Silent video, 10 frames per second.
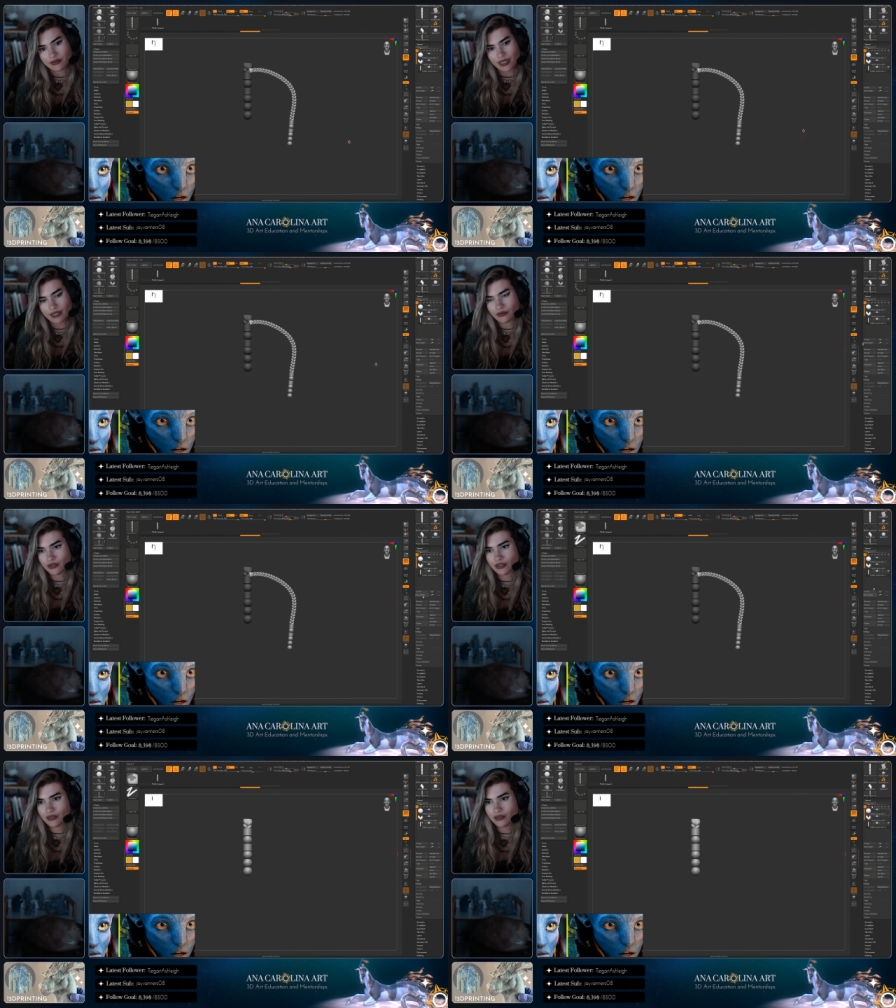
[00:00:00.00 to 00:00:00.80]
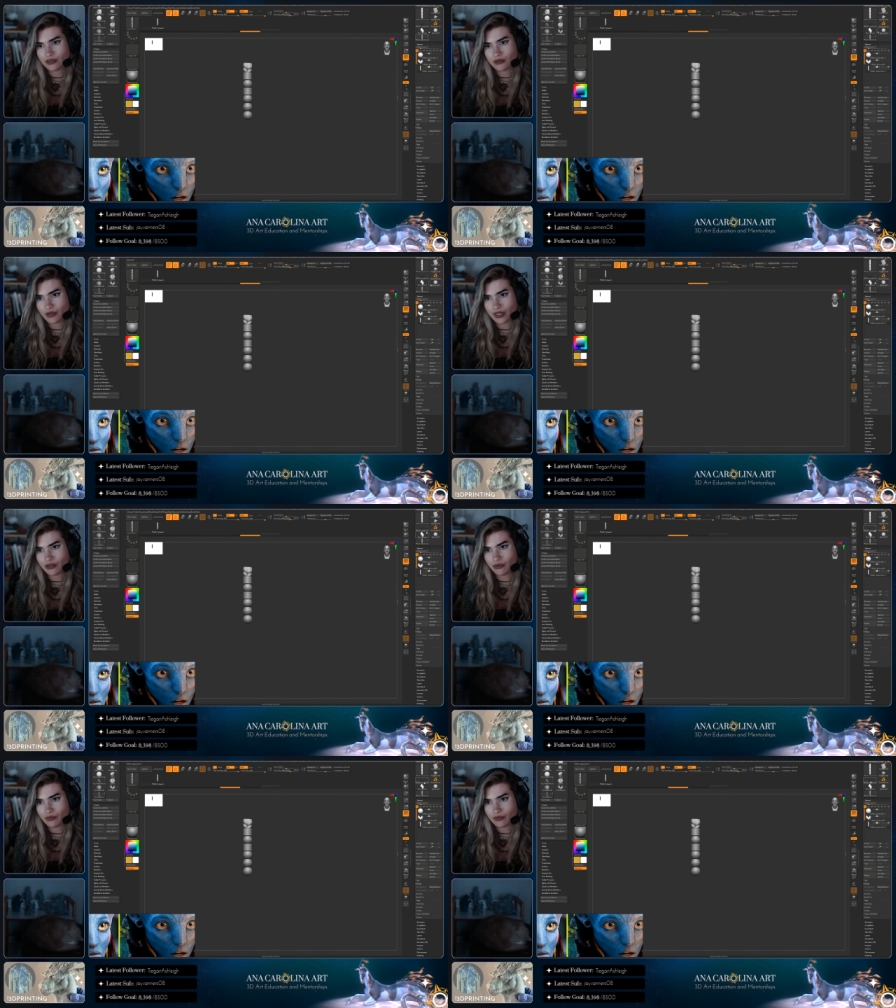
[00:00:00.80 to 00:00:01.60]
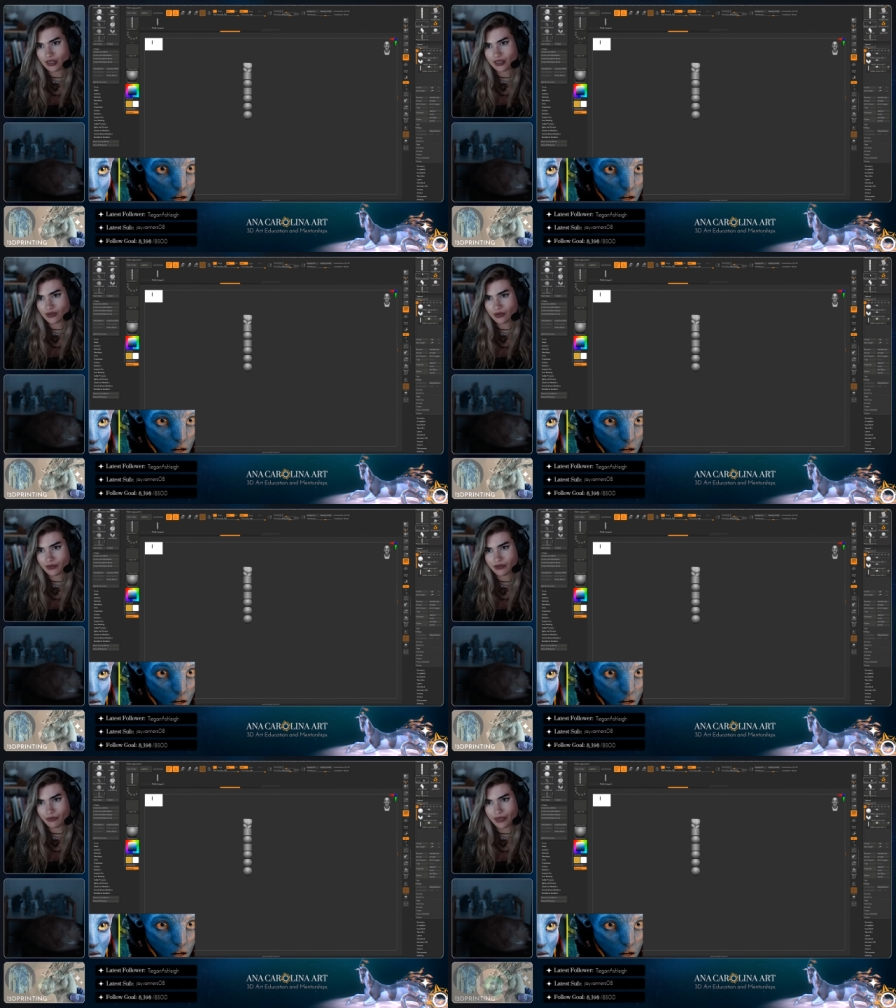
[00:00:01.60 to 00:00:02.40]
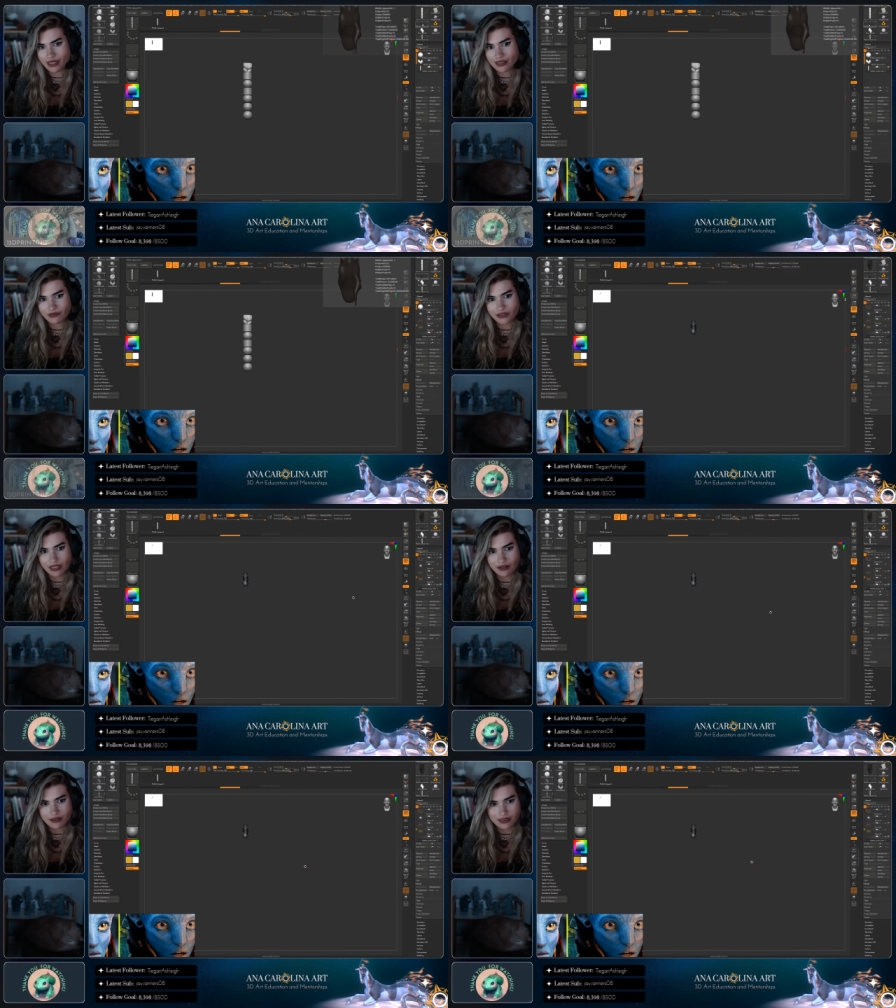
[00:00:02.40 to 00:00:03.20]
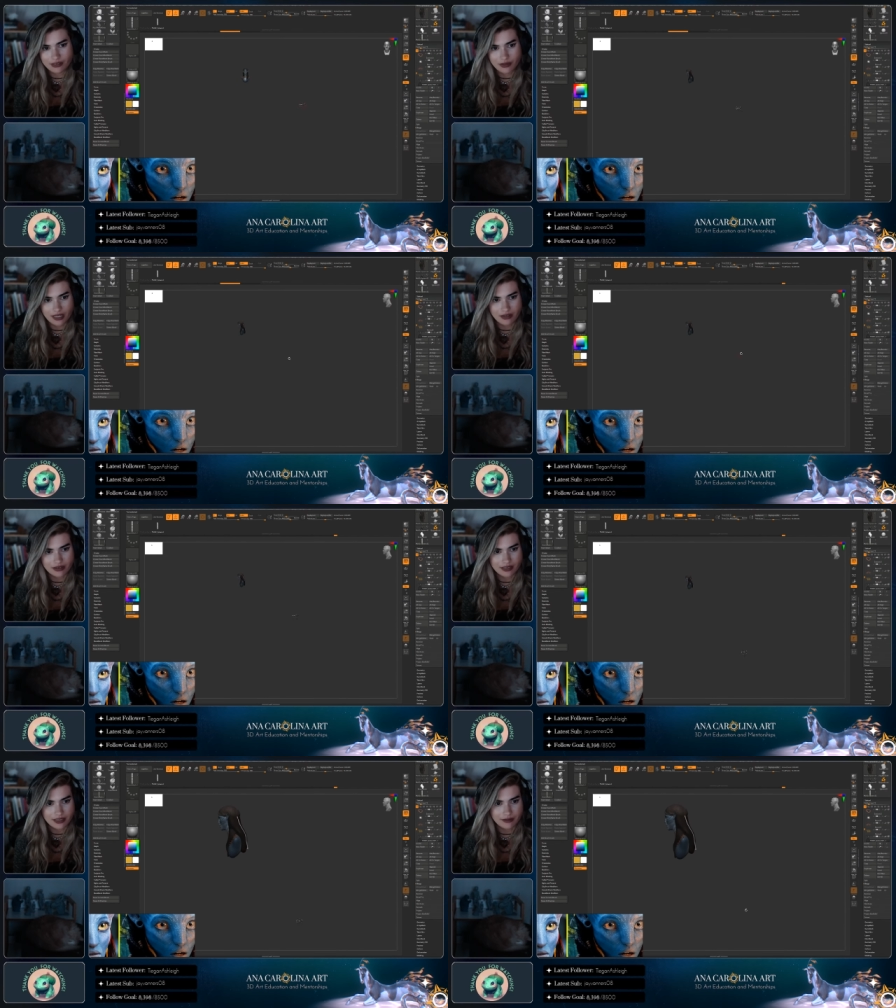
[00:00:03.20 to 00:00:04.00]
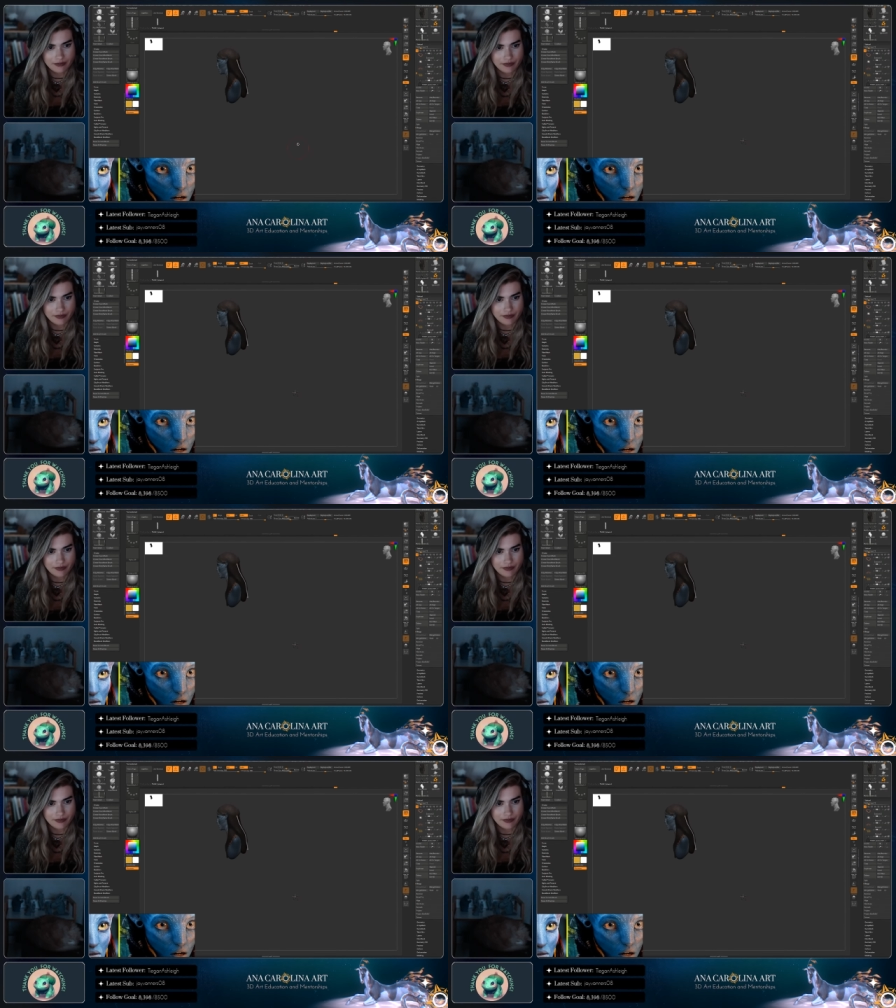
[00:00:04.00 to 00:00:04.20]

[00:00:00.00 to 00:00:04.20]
Okay, so we'll just do the random assortment of beads for now and see what that looks like.